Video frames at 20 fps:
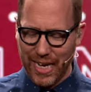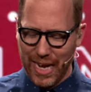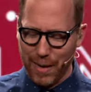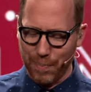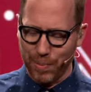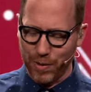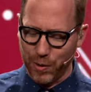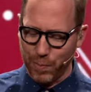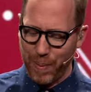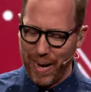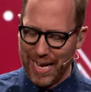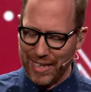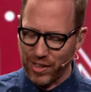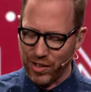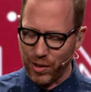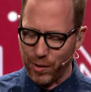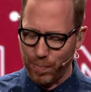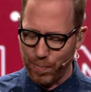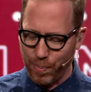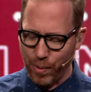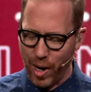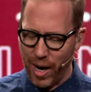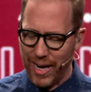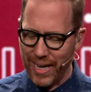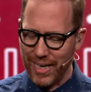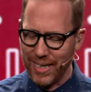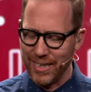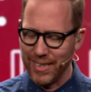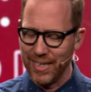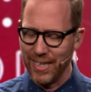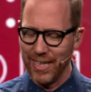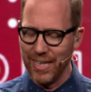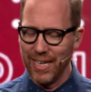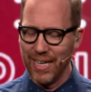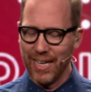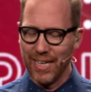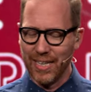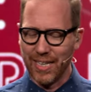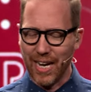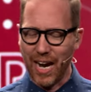campus pastor, Brian
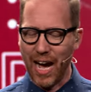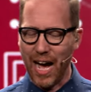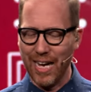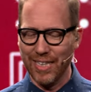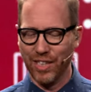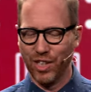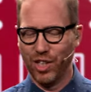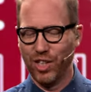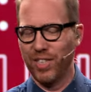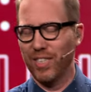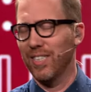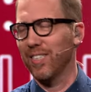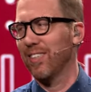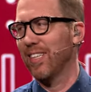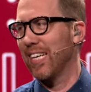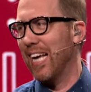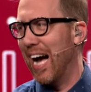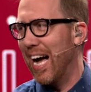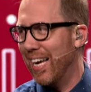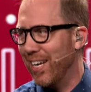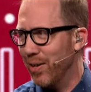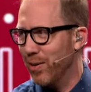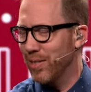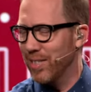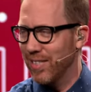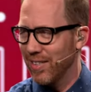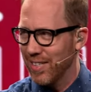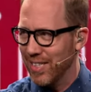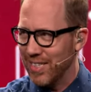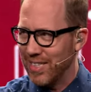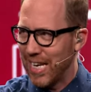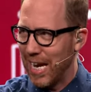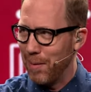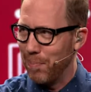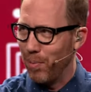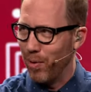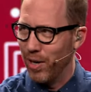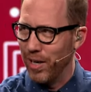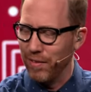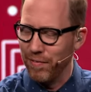Koch, the guy who was in the
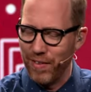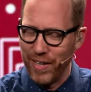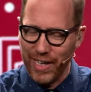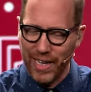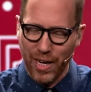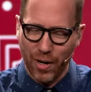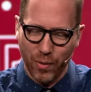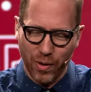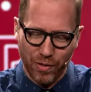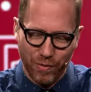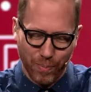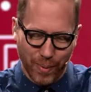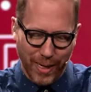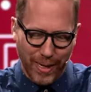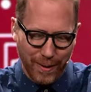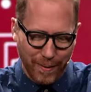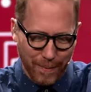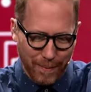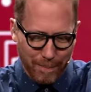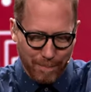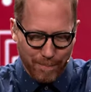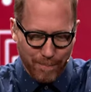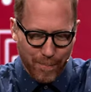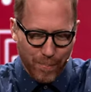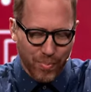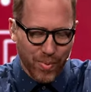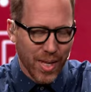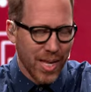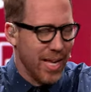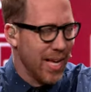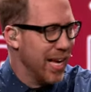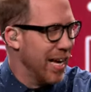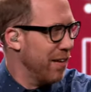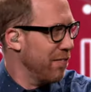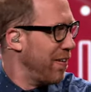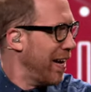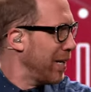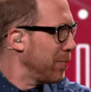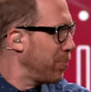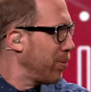skateboarding video with me.
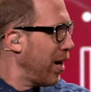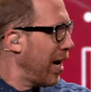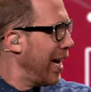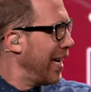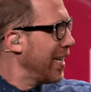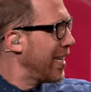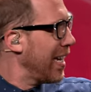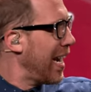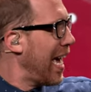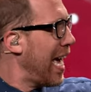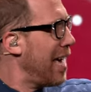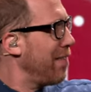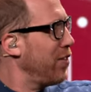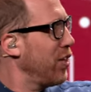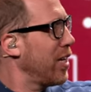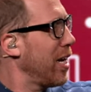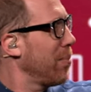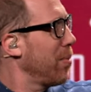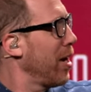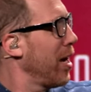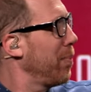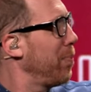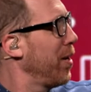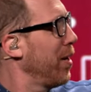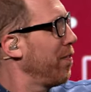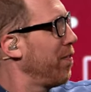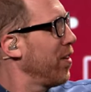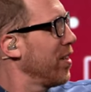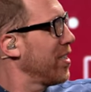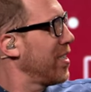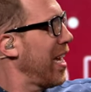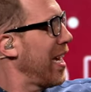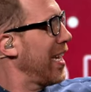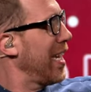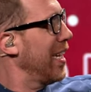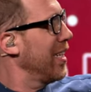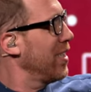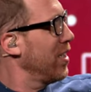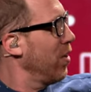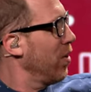In fact, Brian, could I have you come on up here for a
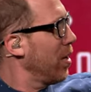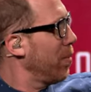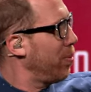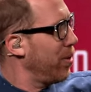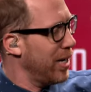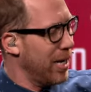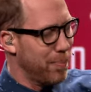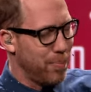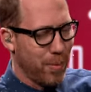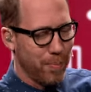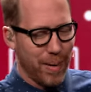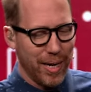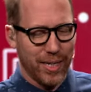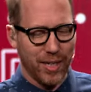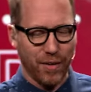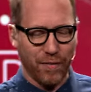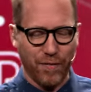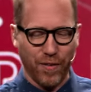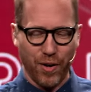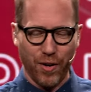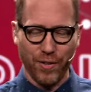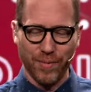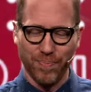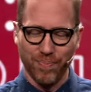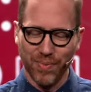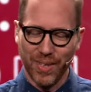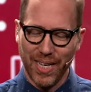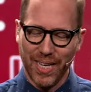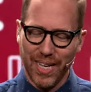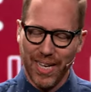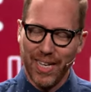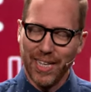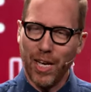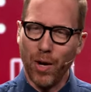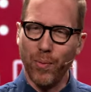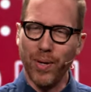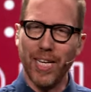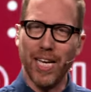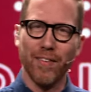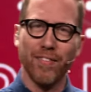second? You want to bring up a microphone?
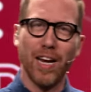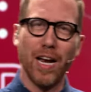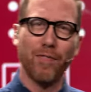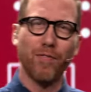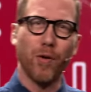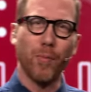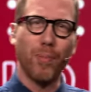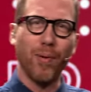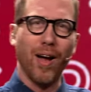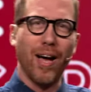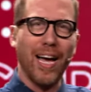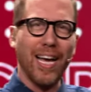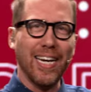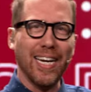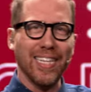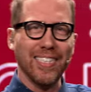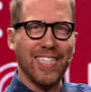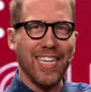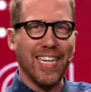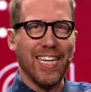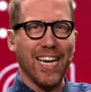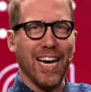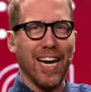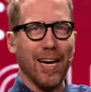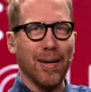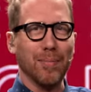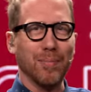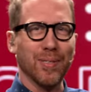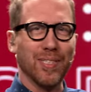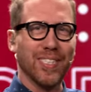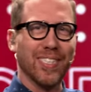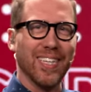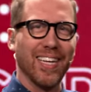Can we give it up for Brian as he comes?